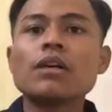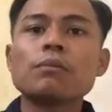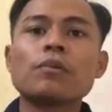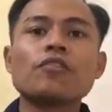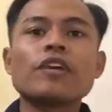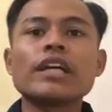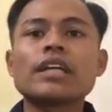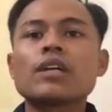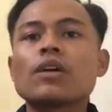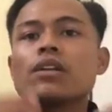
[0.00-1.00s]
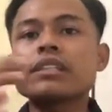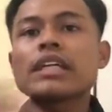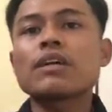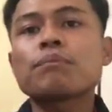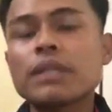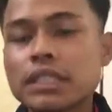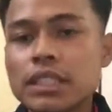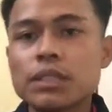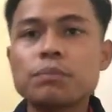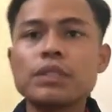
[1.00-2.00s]
provide the contact
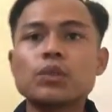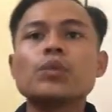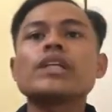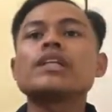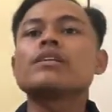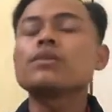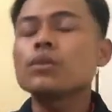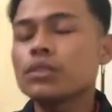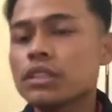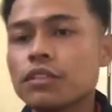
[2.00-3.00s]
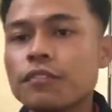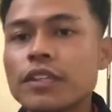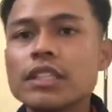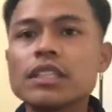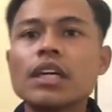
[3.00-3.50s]
patches between the road surface